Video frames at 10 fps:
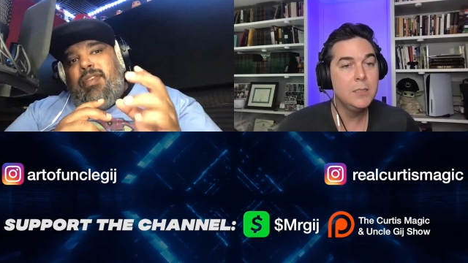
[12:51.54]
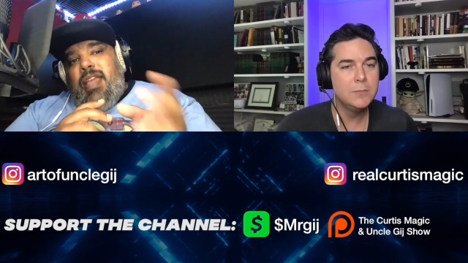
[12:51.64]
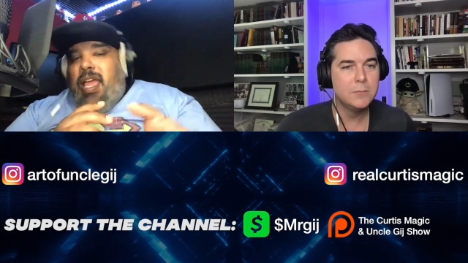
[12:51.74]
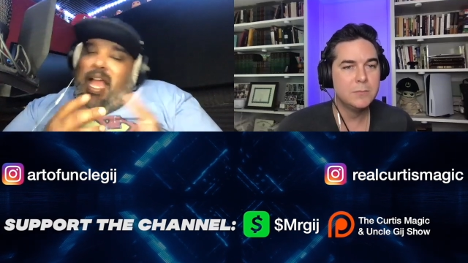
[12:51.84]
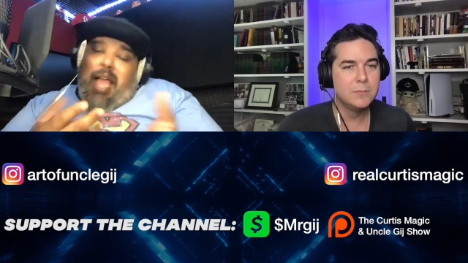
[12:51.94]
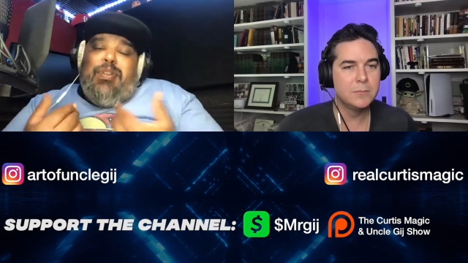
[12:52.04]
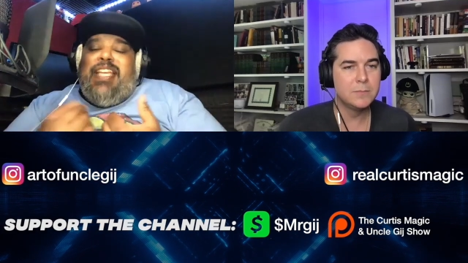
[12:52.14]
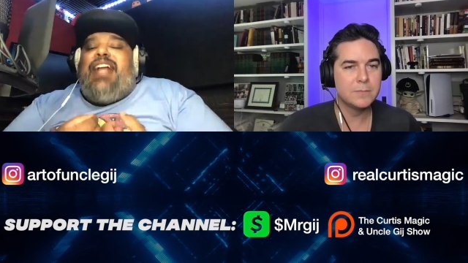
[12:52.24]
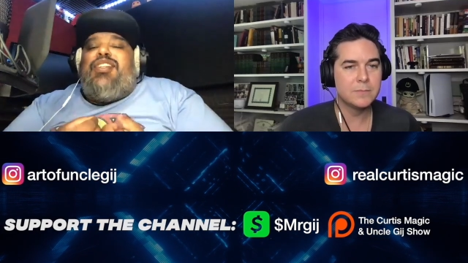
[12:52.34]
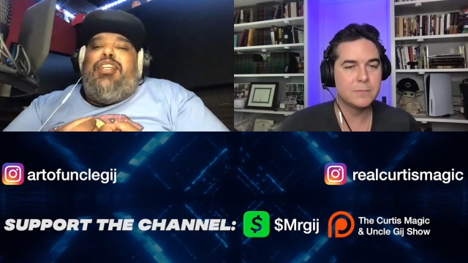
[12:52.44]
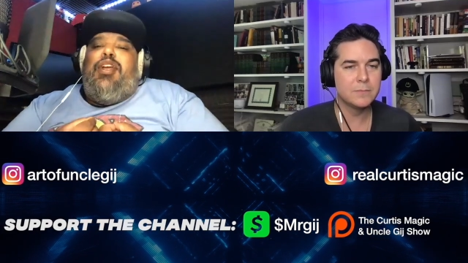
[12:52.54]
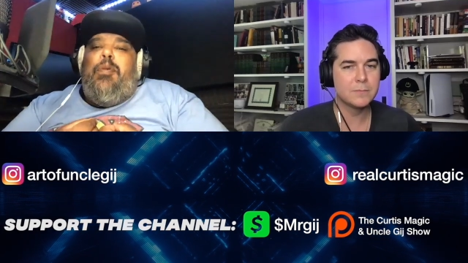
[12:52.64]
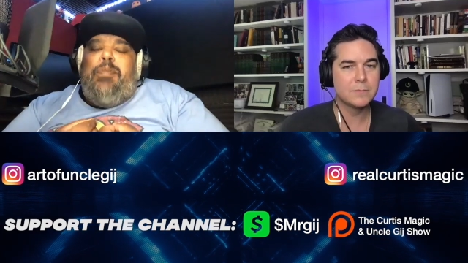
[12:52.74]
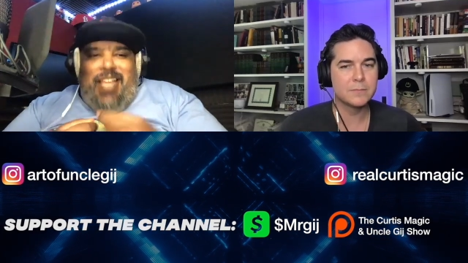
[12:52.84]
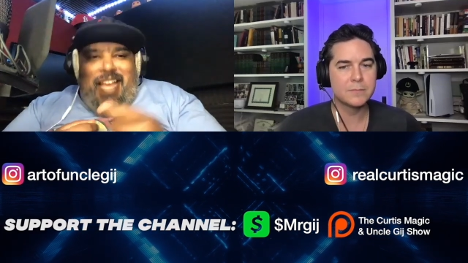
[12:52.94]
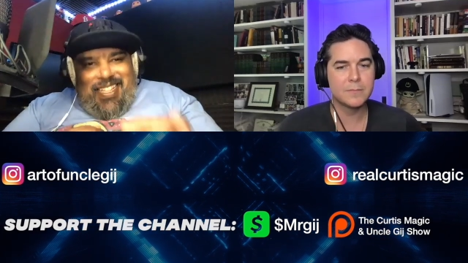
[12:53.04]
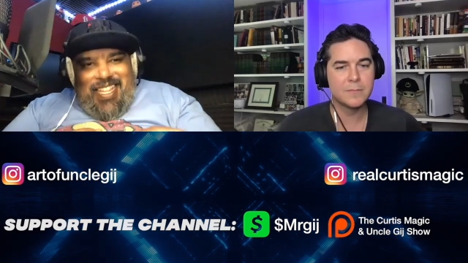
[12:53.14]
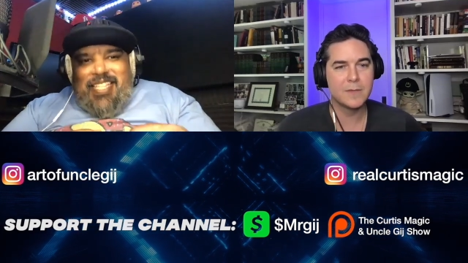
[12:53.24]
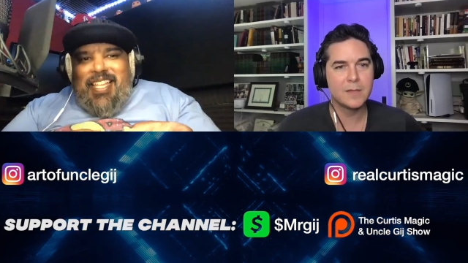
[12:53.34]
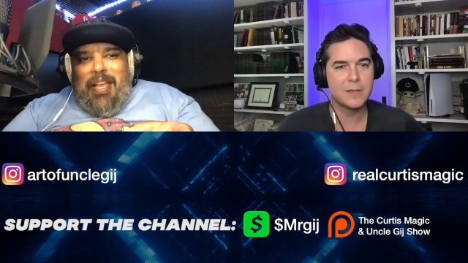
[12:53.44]
Speaker 1: I was actually hoping that's
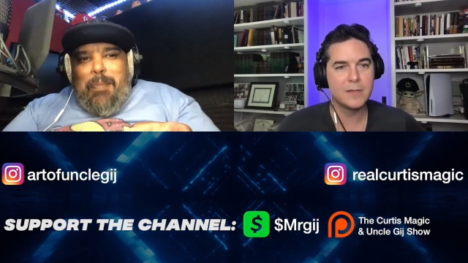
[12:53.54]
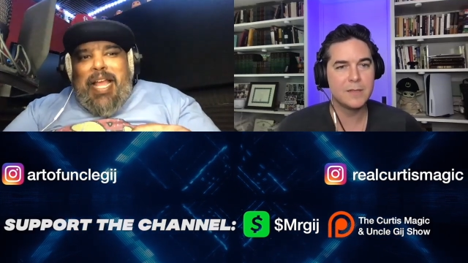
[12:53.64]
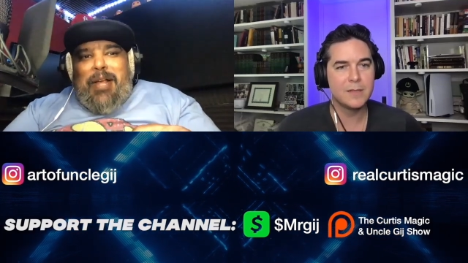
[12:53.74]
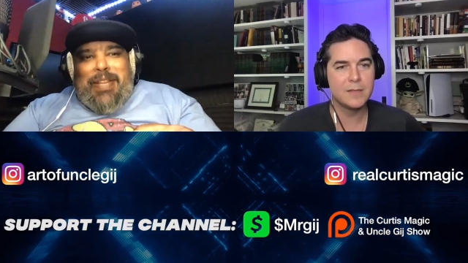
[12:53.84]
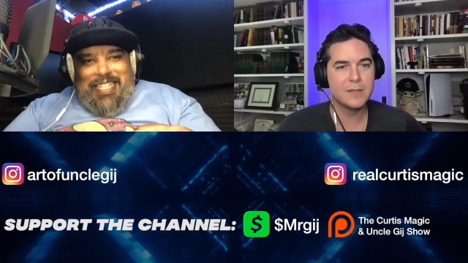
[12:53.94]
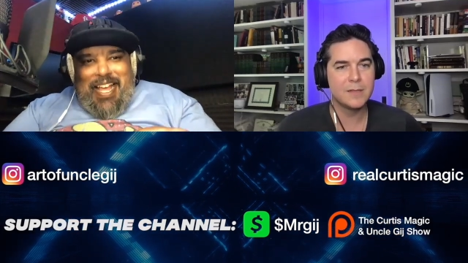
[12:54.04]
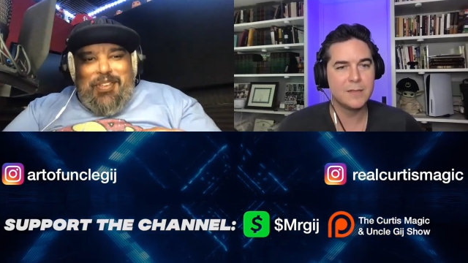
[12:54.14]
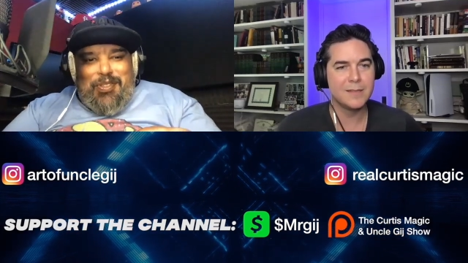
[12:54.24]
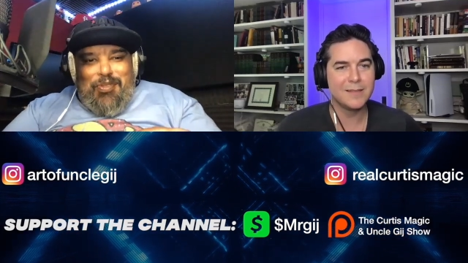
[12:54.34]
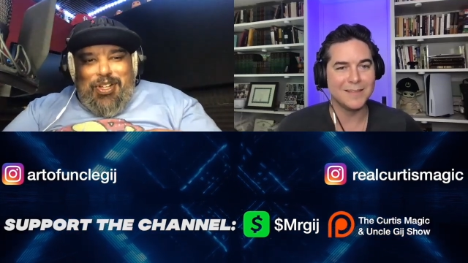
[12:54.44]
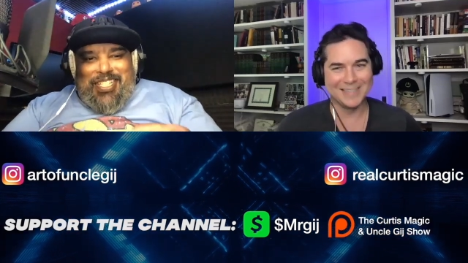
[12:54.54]
like a Michael McDonald's version.